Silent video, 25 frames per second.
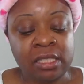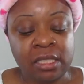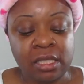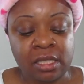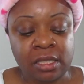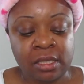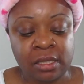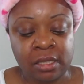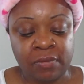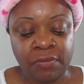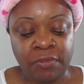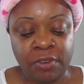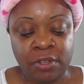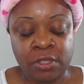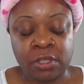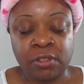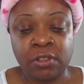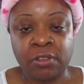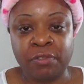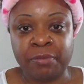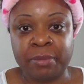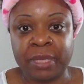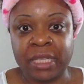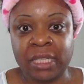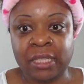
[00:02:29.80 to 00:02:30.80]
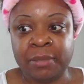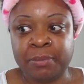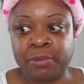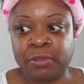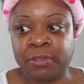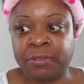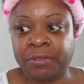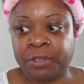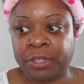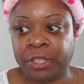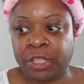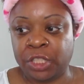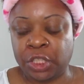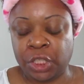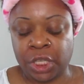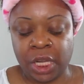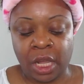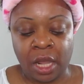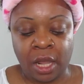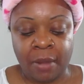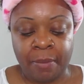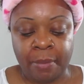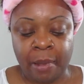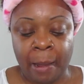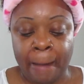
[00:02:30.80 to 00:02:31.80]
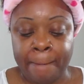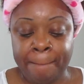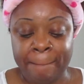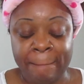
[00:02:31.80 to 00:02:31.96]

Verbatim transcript: is, first off, my lips are very chapped.